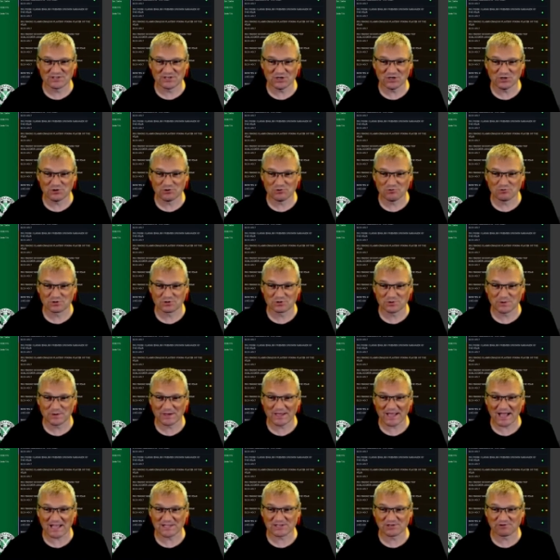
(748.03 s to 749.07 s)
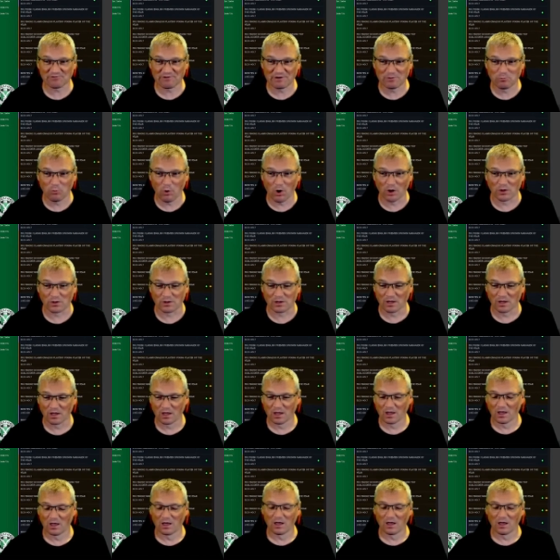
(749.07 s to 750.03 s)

2 to a category 1.